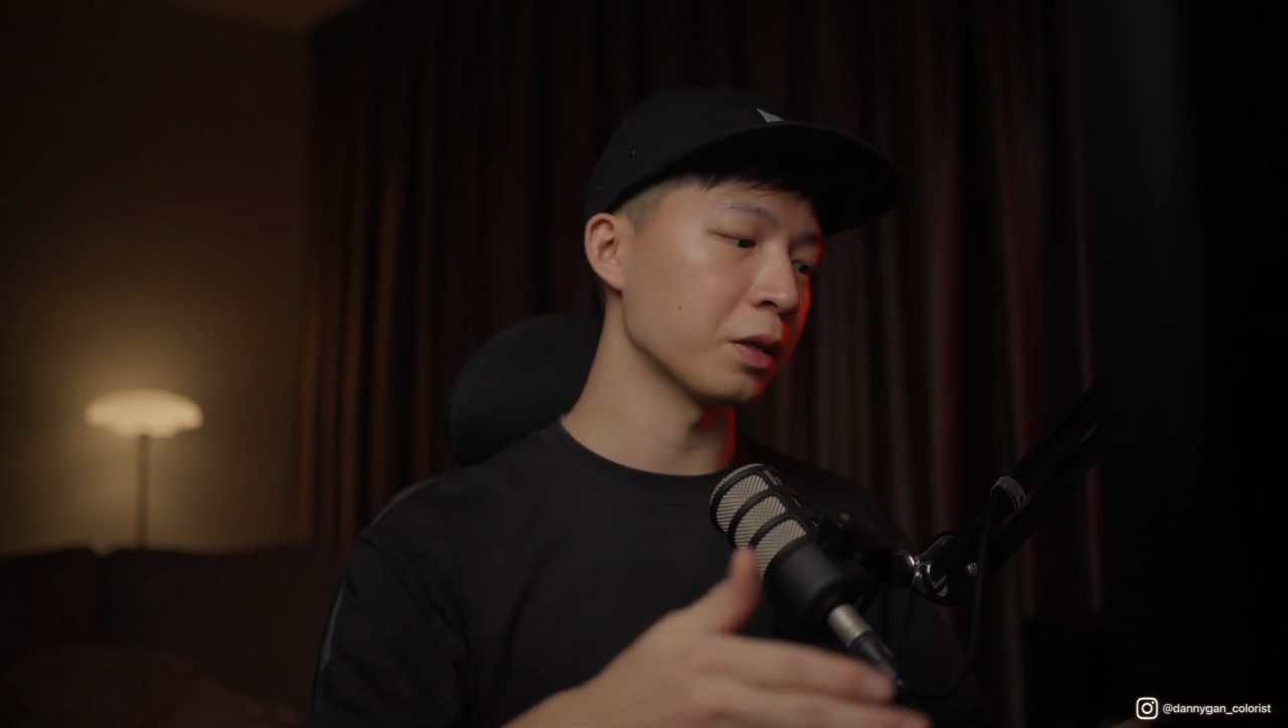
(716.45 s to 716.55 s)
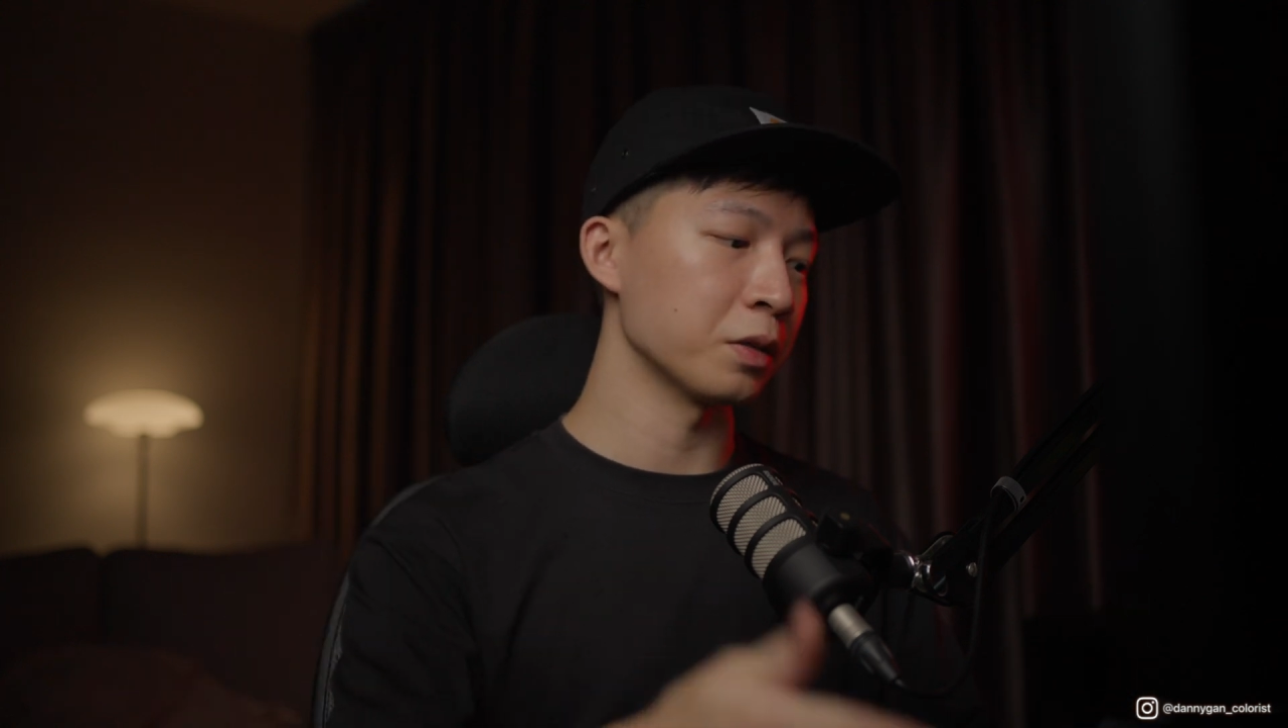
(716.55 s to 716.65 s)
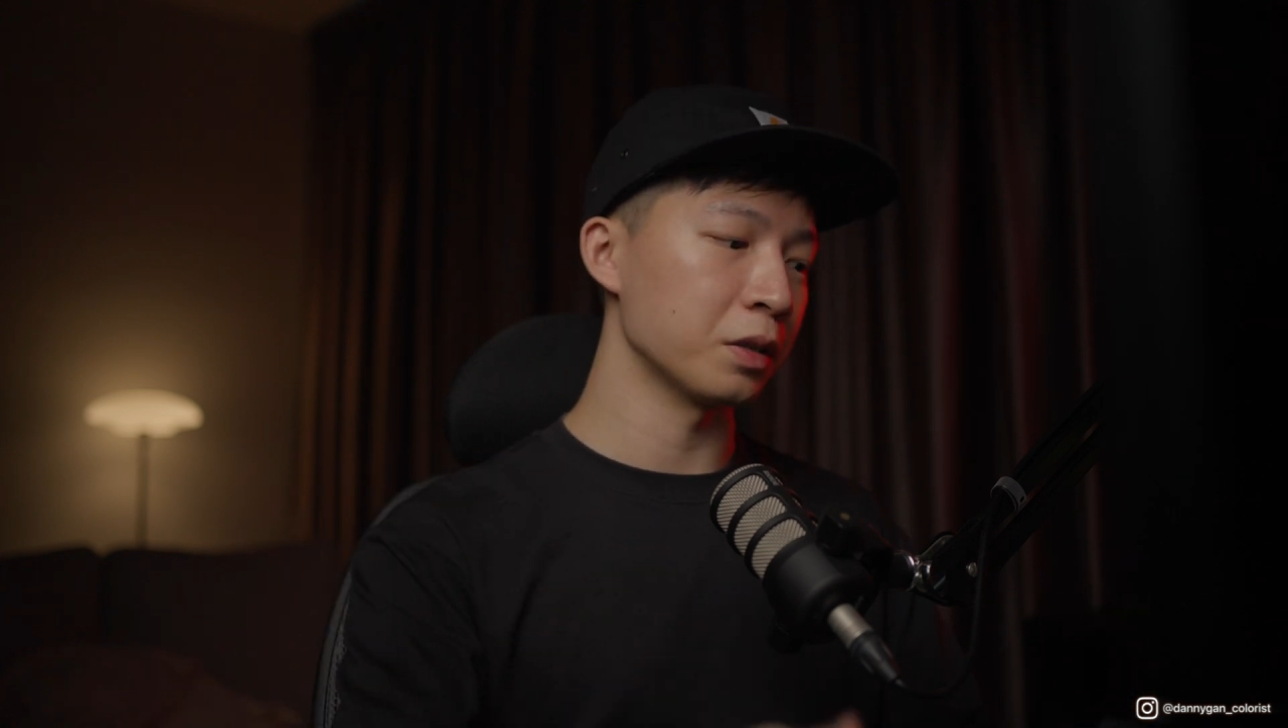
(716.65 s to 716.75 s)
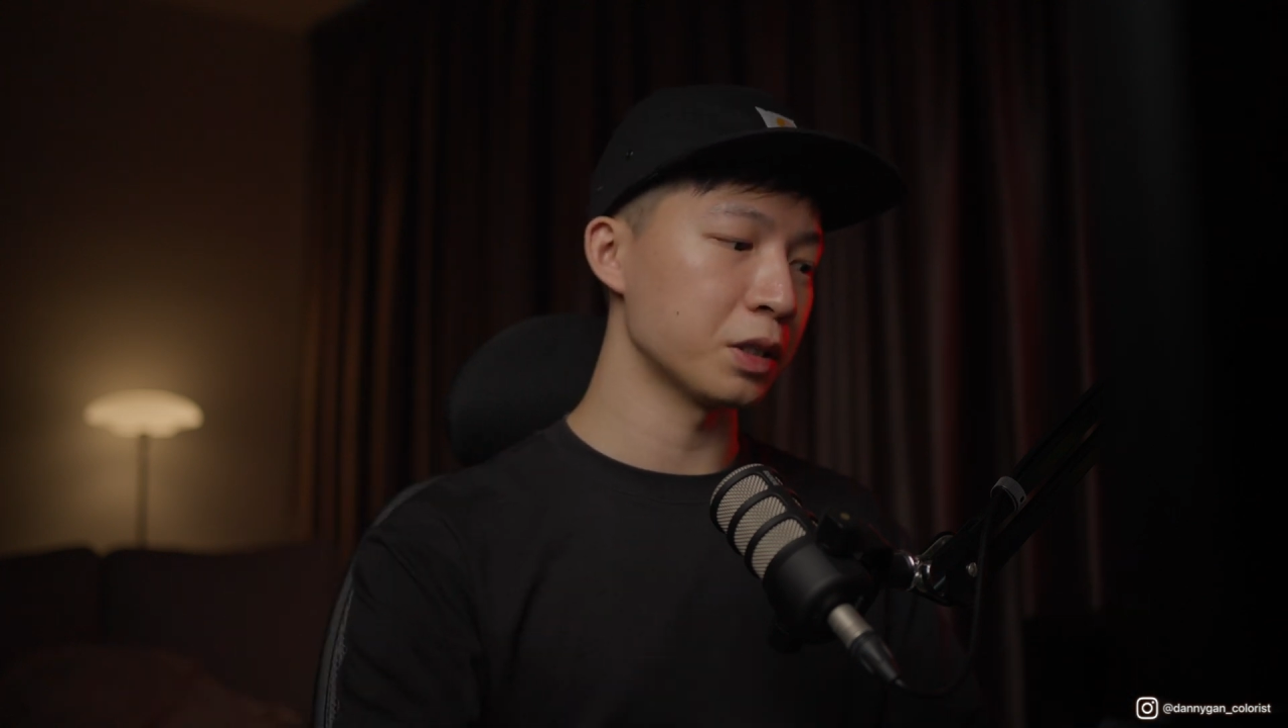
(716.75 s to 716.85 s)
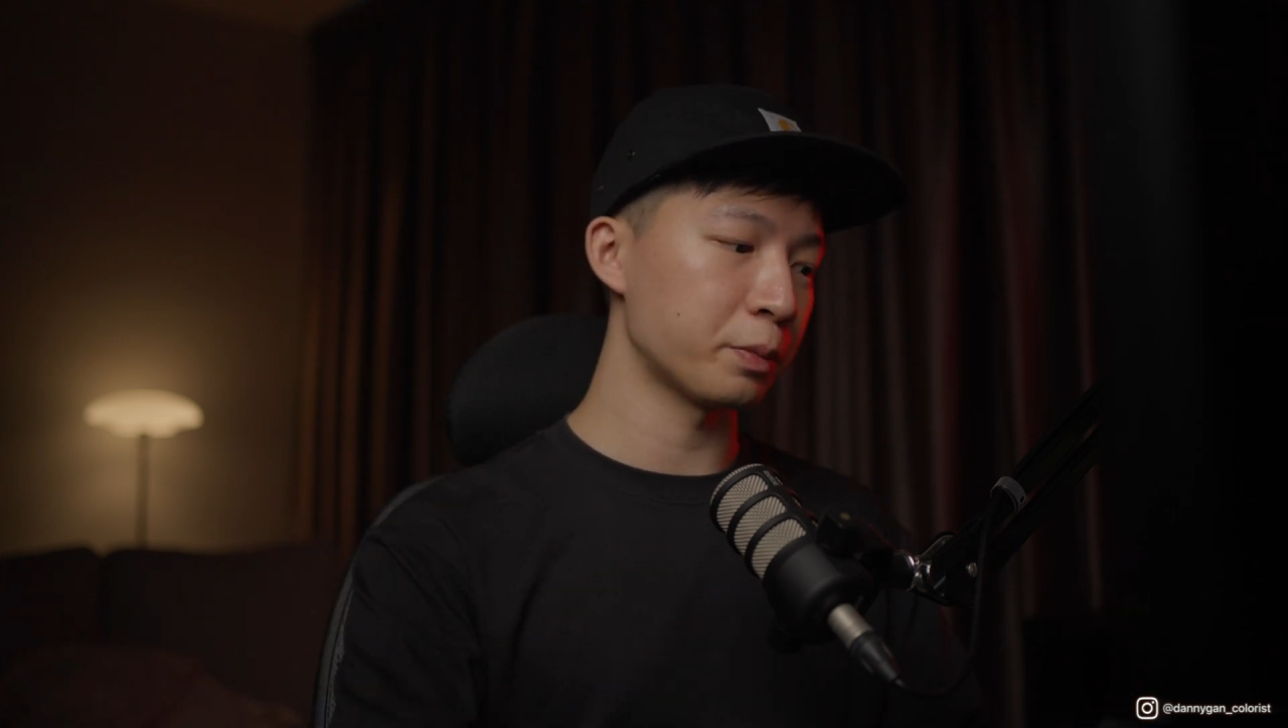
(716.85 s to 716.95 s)

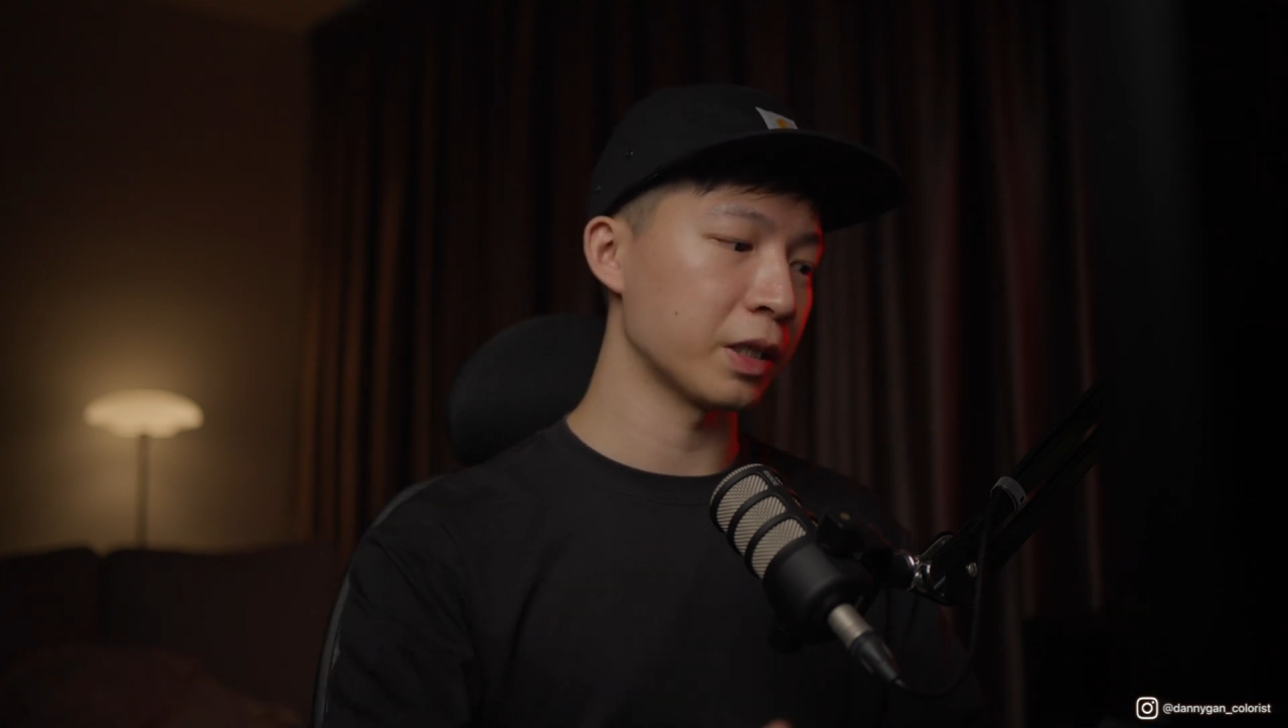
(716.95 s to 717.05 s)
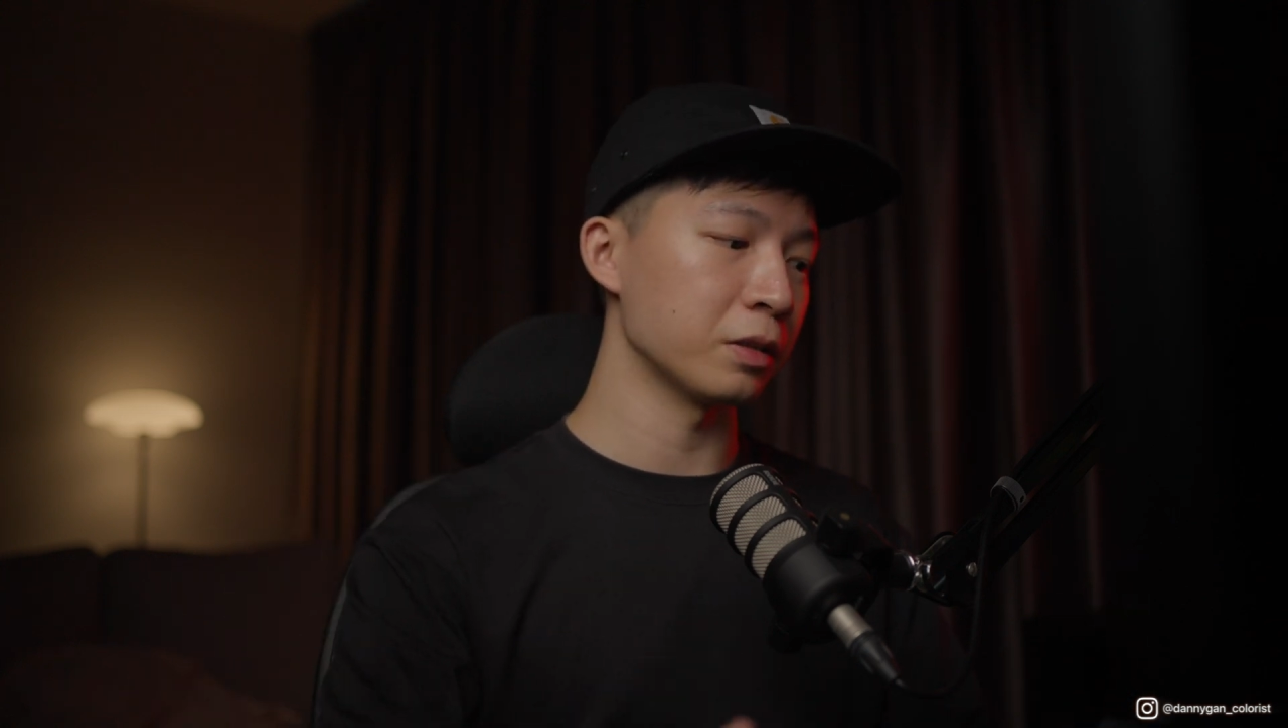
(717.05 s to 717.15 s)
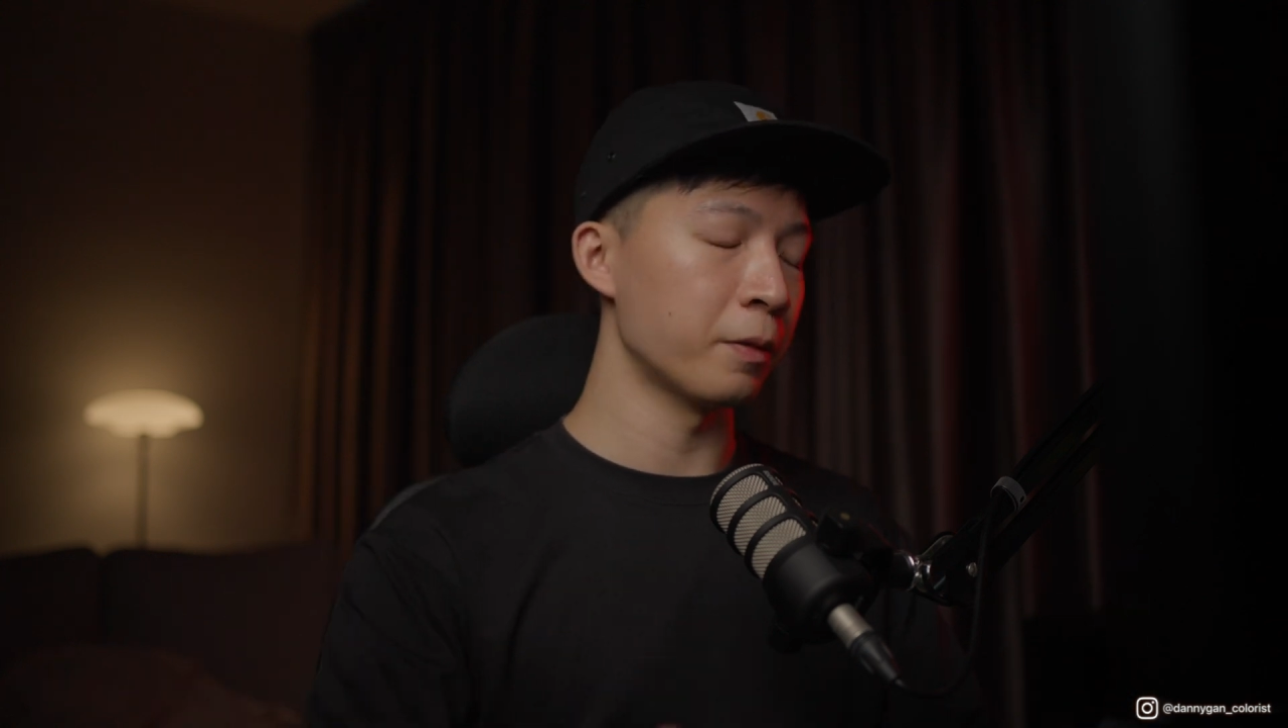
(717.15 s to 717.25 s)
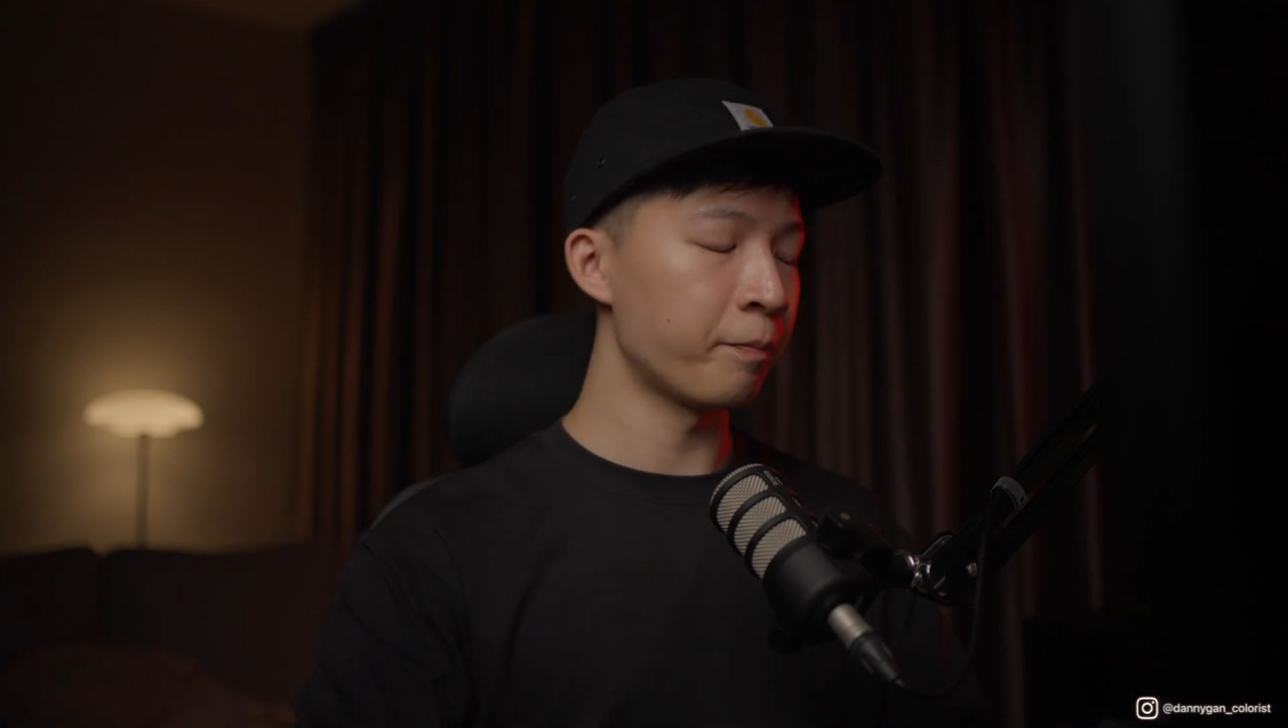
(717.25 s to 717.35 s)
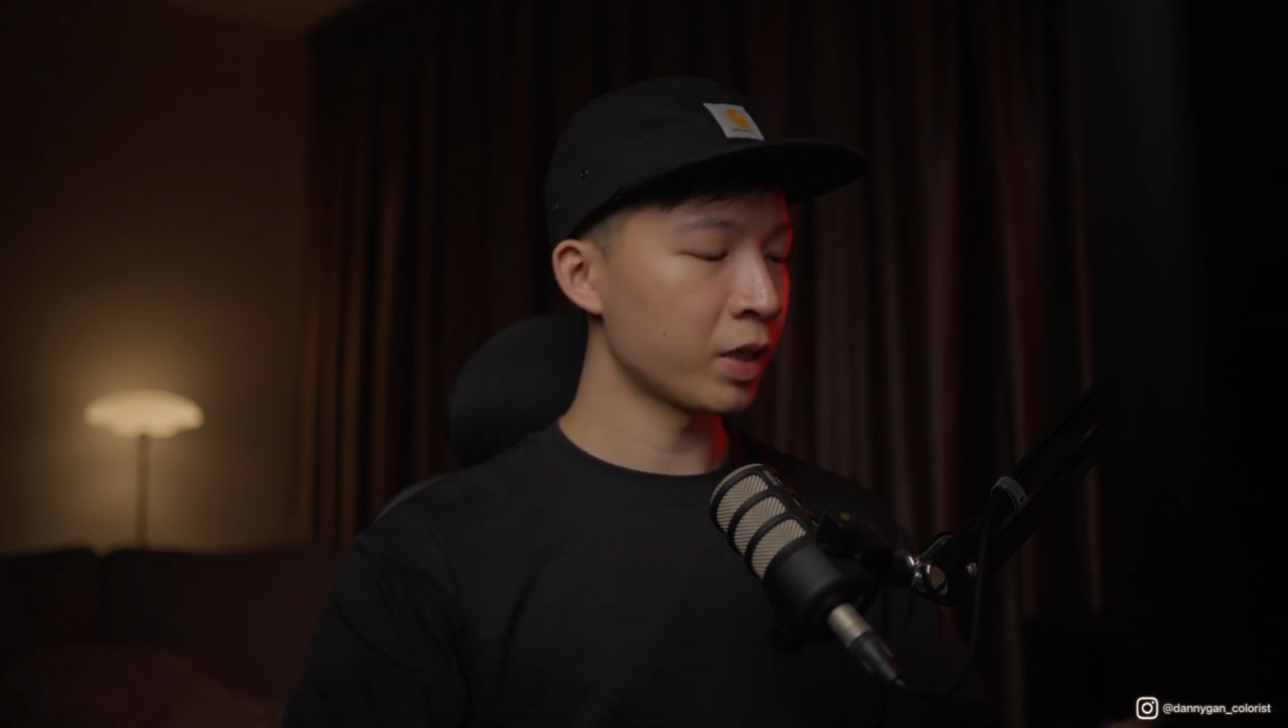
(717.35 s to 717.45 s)
on this panel.